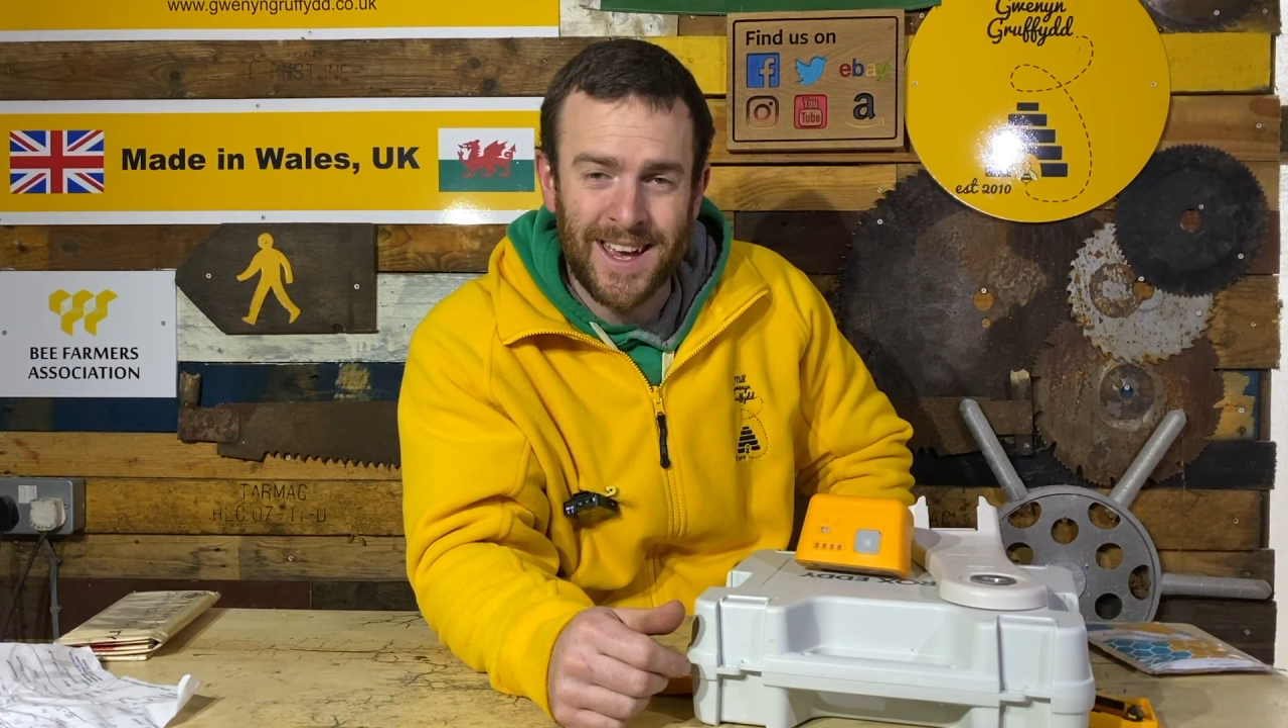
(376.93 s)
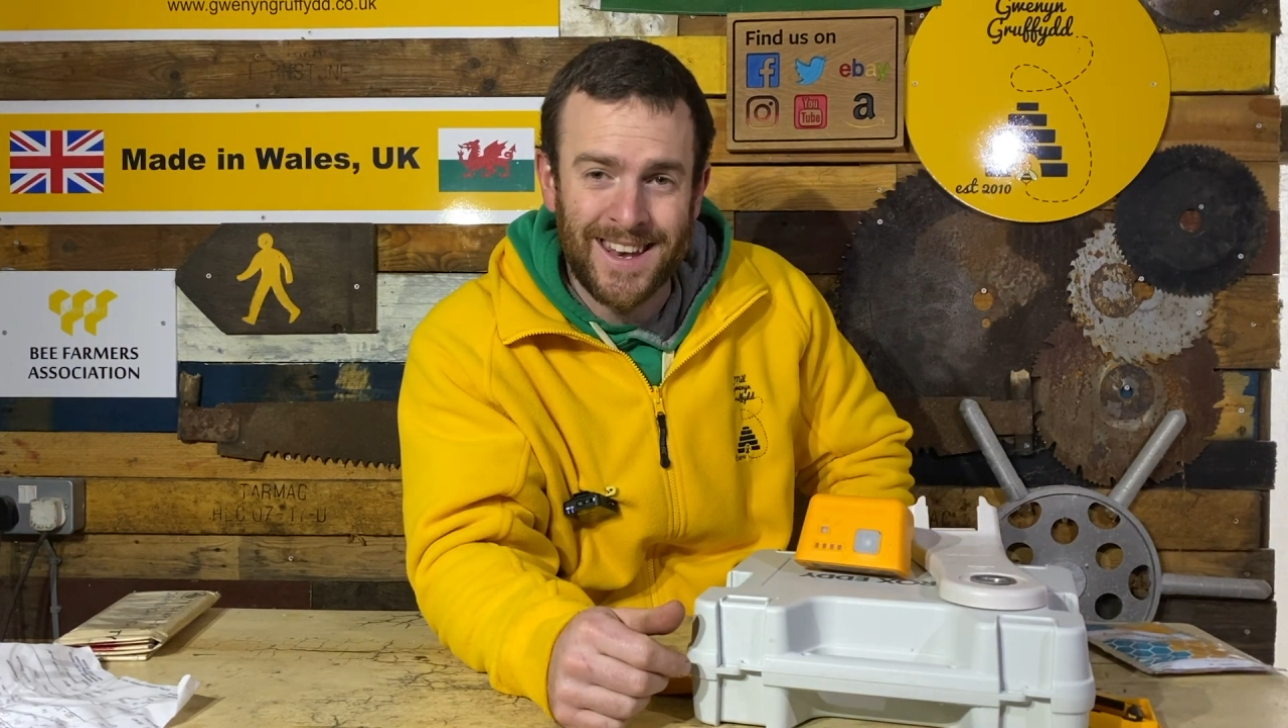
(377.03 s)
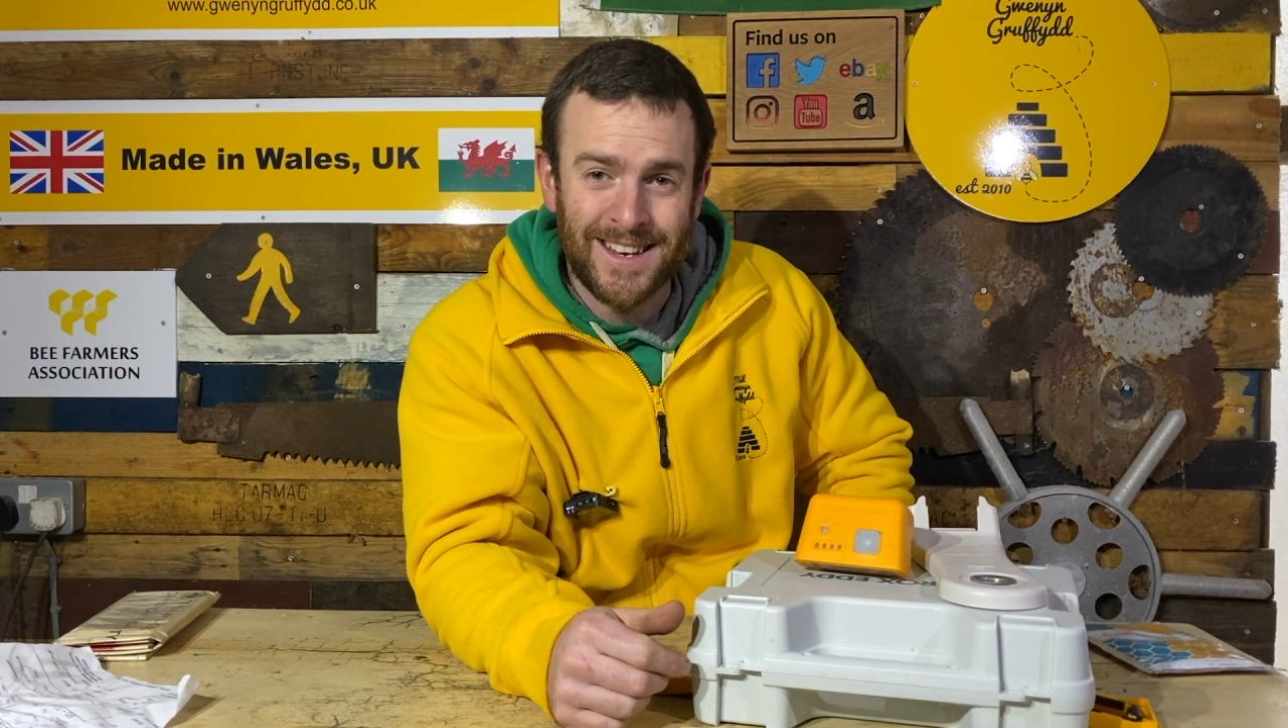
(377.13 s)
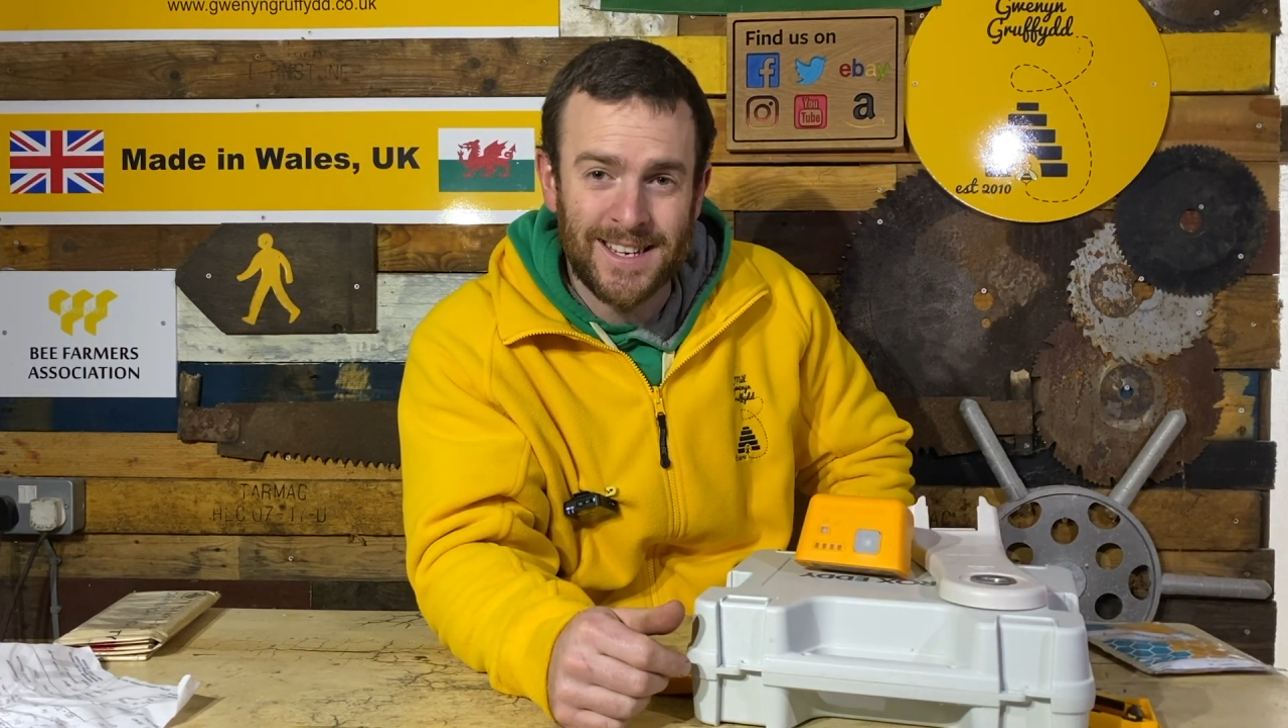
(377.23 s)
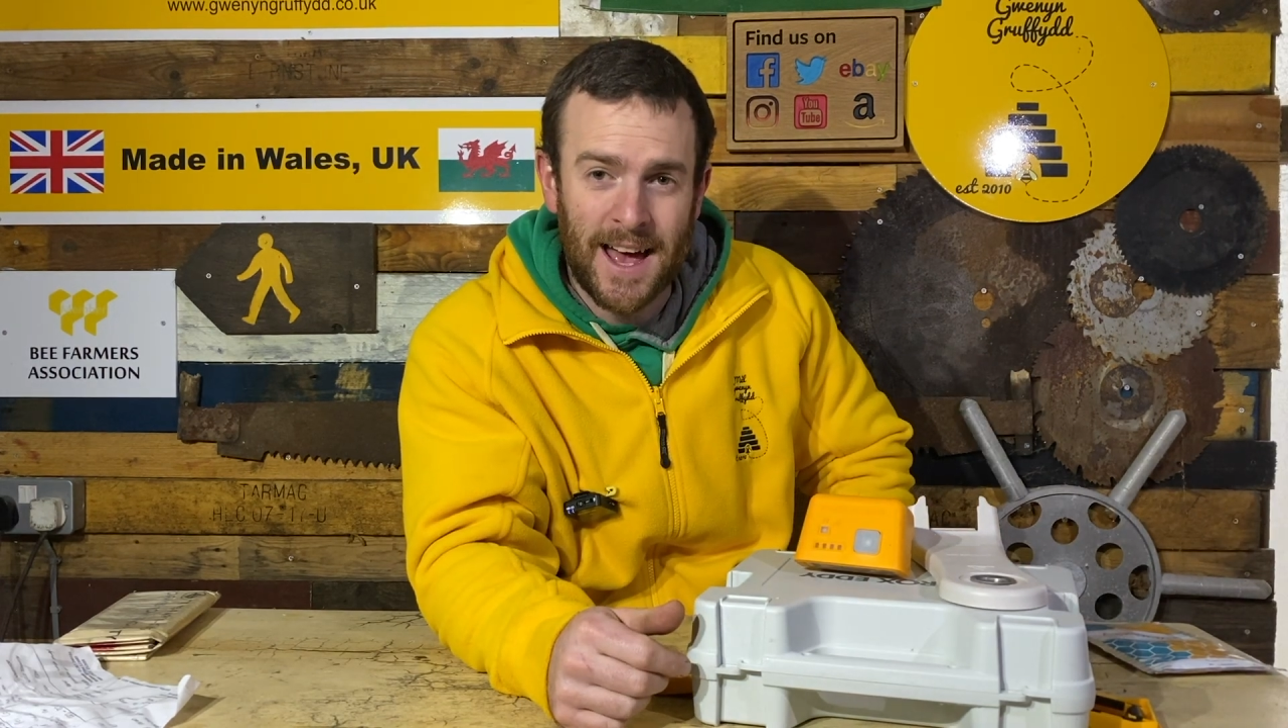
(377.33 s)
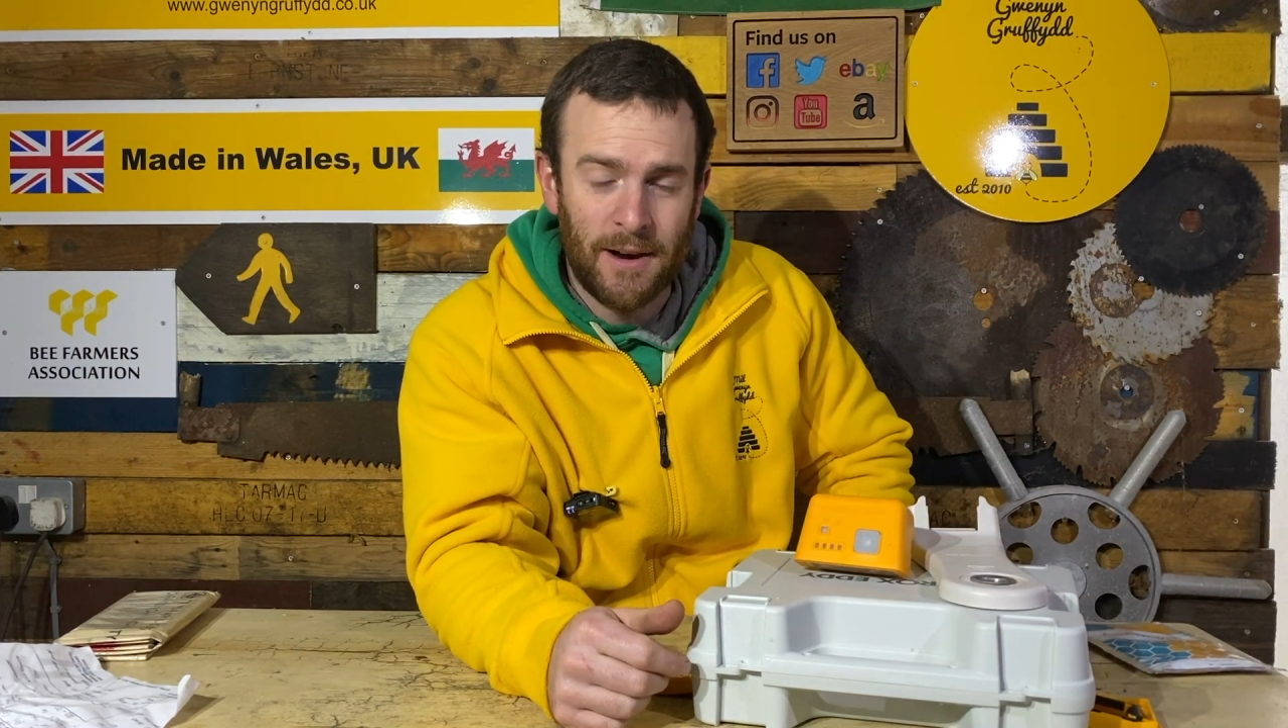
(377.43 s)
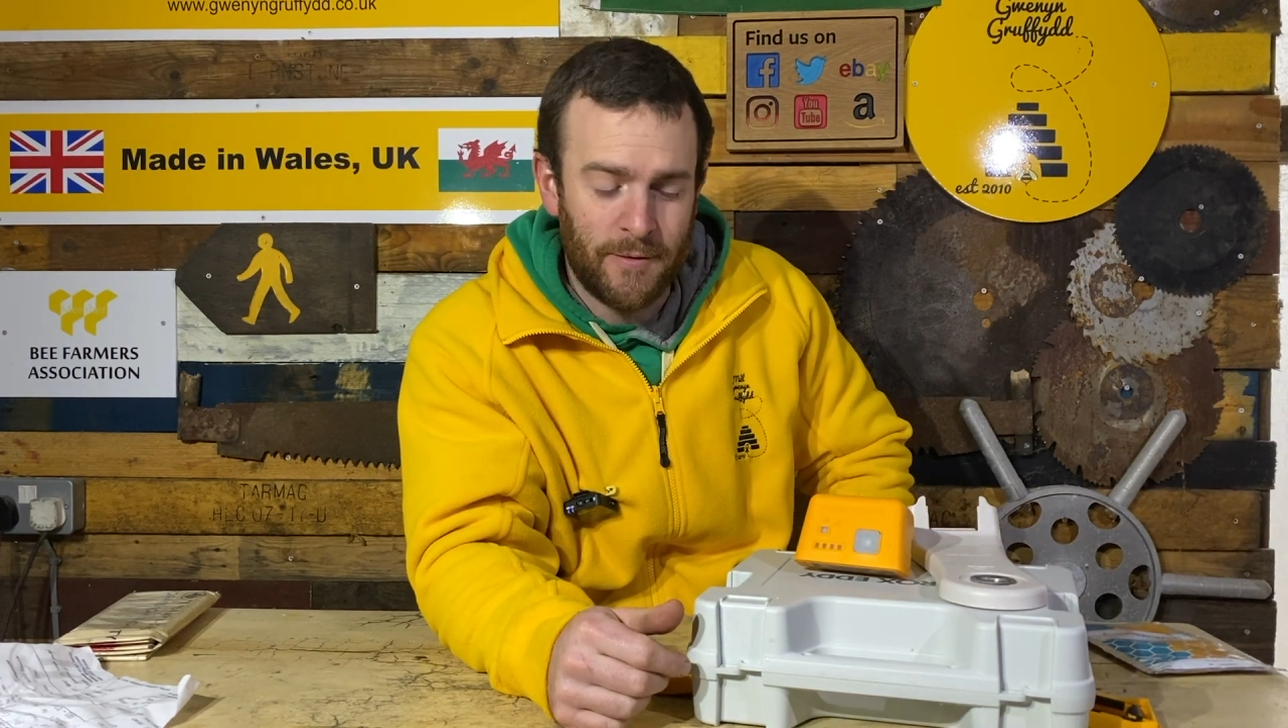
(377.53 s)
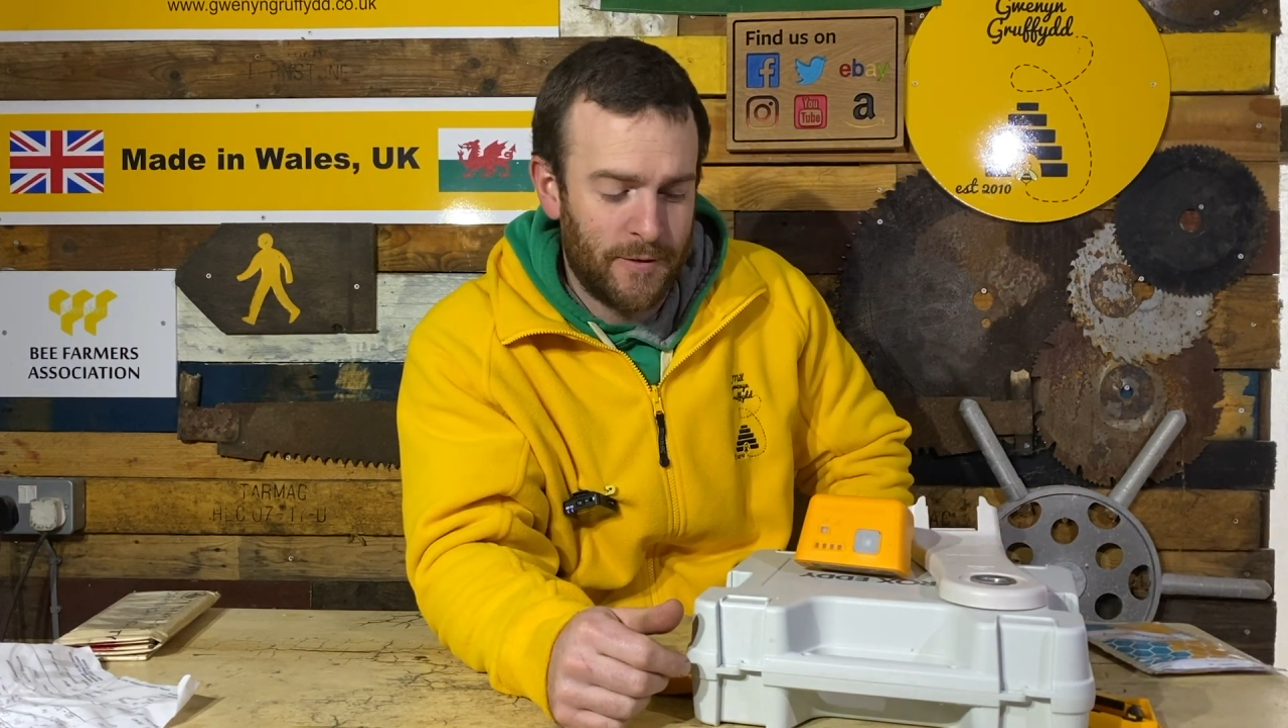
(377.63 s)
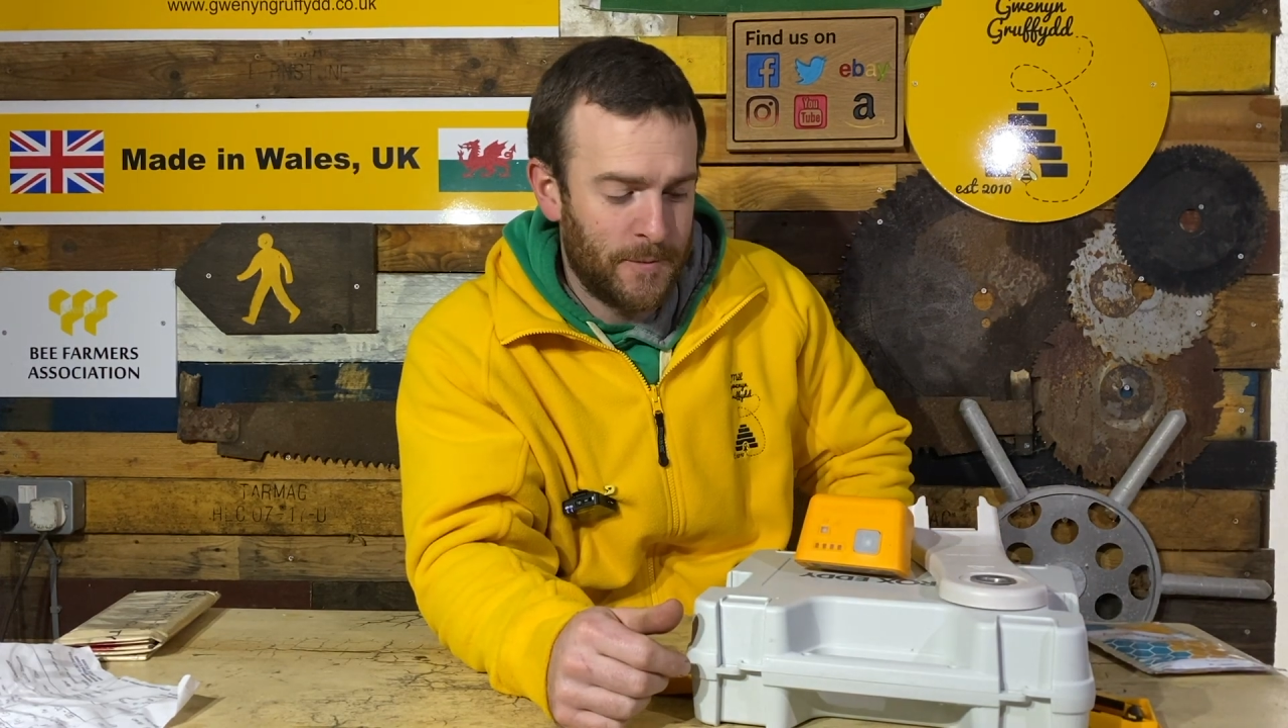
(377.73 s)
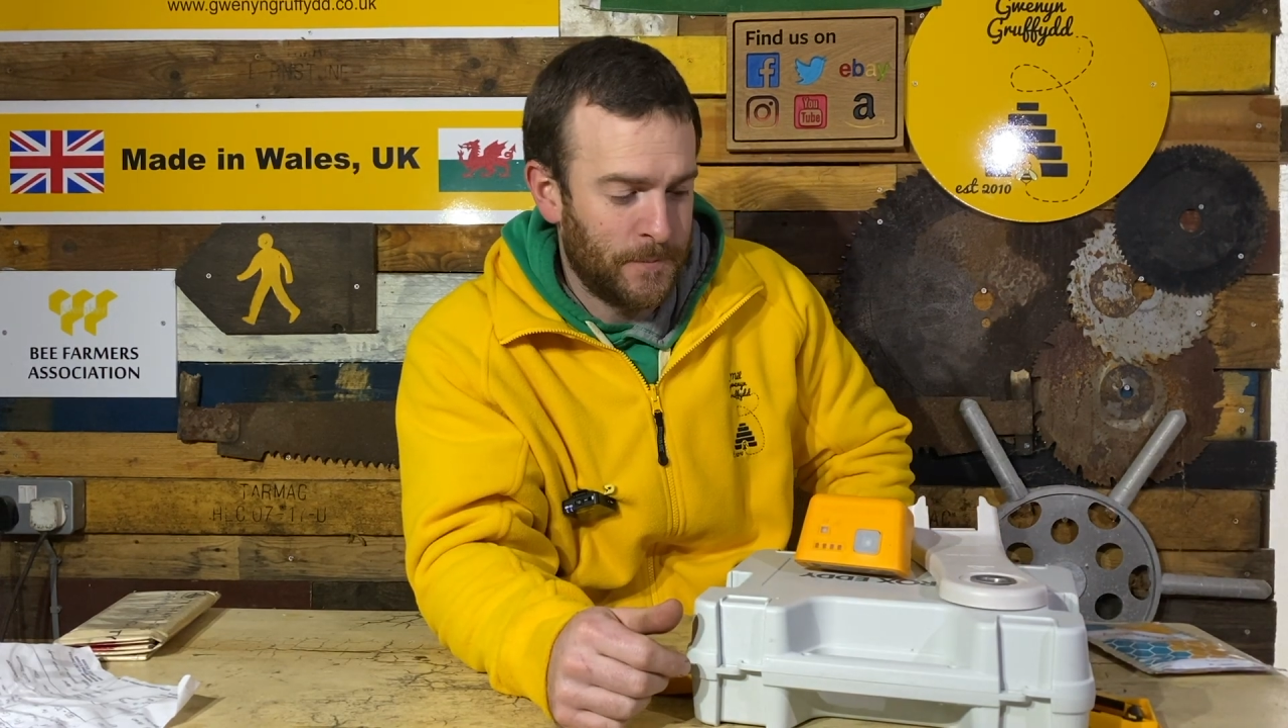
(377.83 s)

in itself.